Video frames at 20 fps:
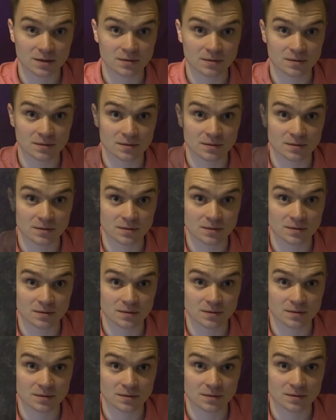Saudi
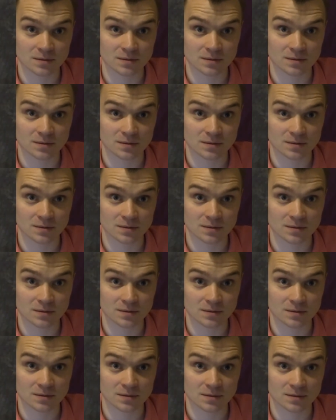Arabia has
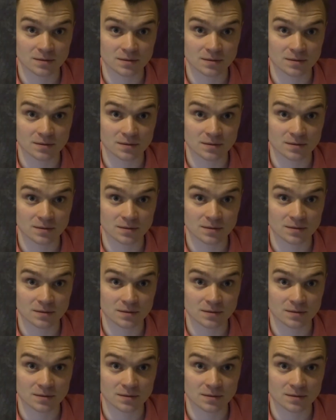equated the success of
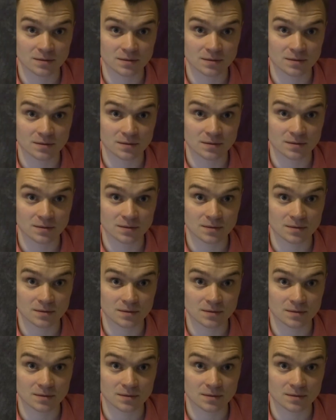its blockade